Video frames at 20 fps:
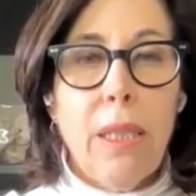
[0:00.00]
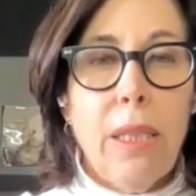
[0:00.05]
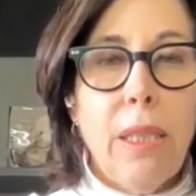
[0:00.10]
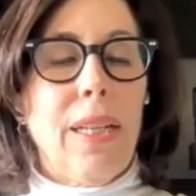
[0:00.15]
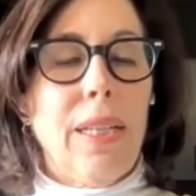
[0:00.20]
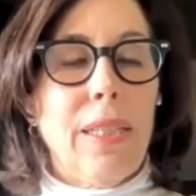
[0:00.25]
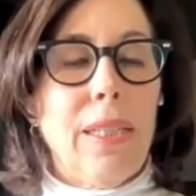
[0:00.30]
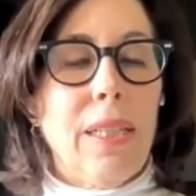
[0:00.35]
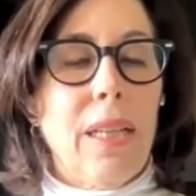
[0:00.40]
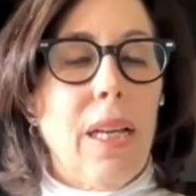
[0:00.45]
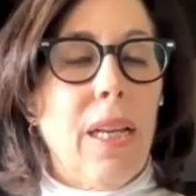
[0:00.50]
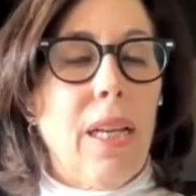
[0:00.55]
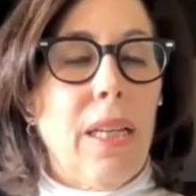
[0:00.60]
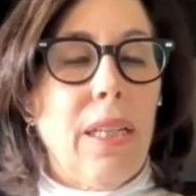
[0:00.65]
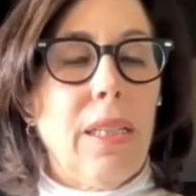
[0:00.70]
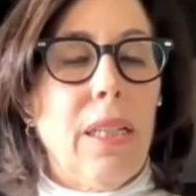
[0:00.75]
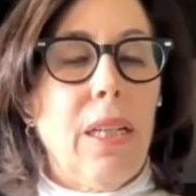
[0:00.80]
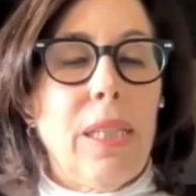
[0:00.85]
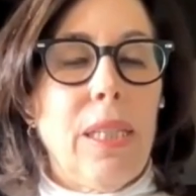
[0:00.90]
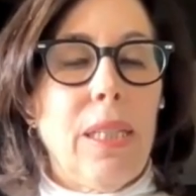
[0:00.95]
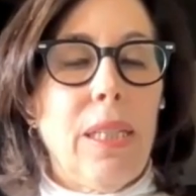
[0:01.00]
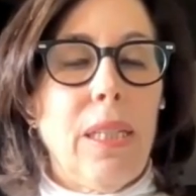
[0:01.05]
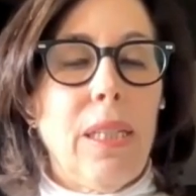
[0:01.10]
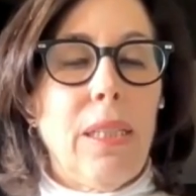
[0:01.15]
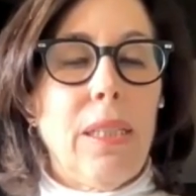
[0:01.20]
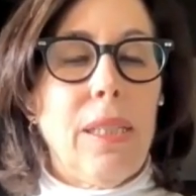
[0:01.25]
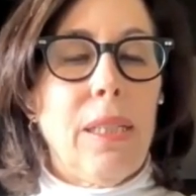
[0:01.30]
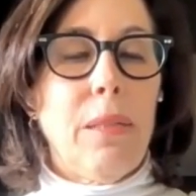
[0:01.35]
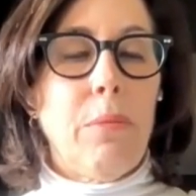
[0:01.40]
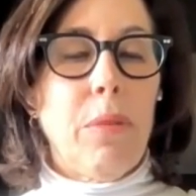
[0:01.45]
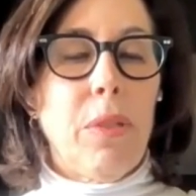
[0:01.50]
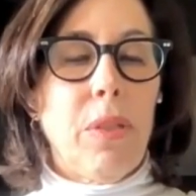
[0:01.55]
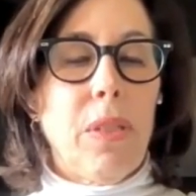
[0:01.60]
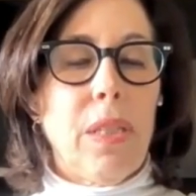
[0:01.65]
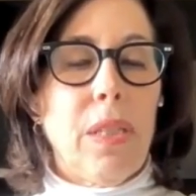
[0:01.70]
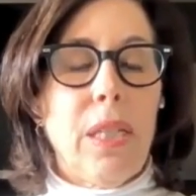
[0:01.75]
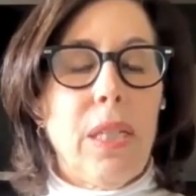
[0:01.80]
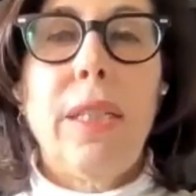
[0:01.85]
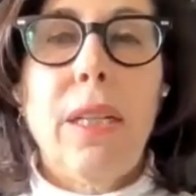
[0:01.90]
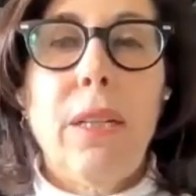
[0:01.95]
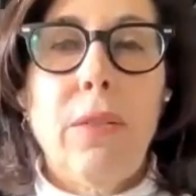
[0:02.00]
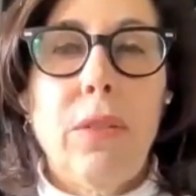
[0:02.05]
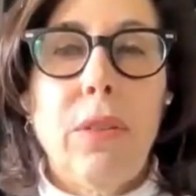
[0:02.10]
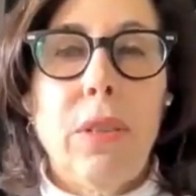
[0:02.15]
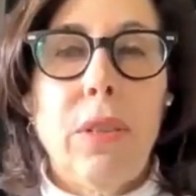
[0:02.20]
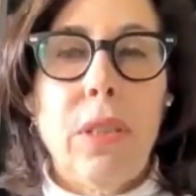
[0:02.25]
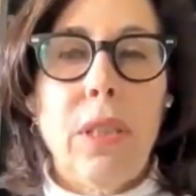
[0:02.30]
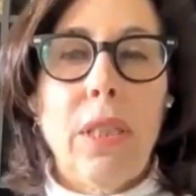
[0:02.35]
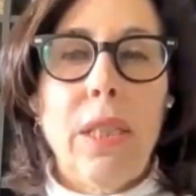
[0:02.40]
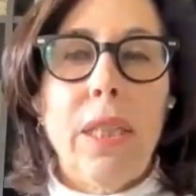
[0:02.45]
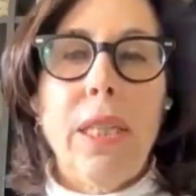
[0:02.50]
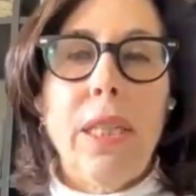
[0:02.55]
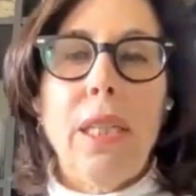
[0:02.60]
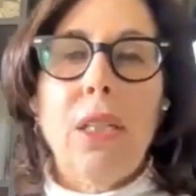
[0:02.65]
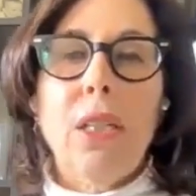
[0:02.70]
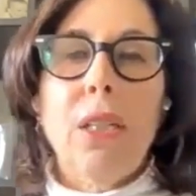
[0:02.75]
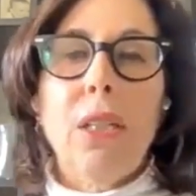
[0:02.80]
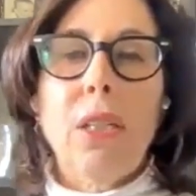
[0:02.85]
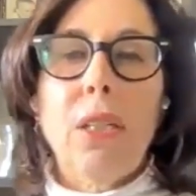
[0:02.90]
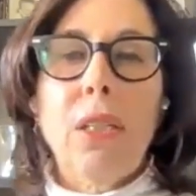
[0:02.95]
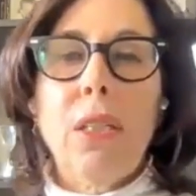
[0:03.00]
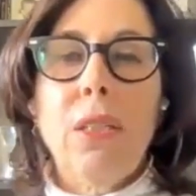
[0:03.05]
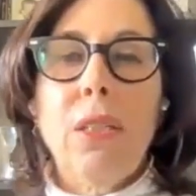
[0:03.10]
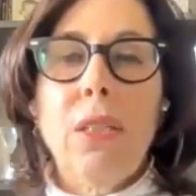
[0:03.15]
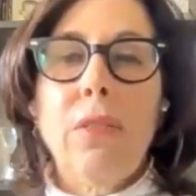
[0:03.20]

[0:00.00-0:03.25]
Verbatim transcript: And then it's got these little symbols down here.